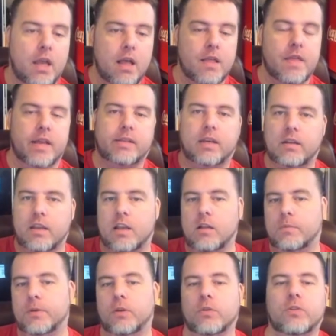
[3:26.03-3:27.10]
that's going to
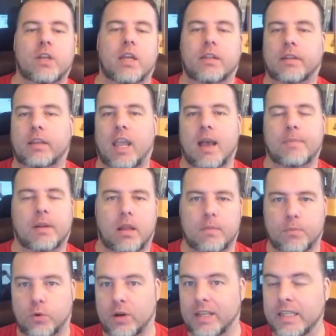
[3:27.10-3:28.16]
help you to hit the cap a lot
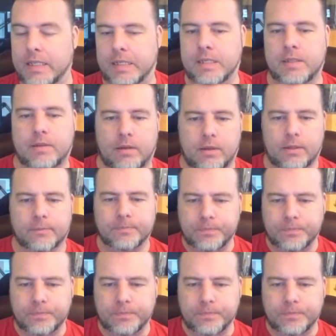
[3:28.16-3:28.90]
more easier.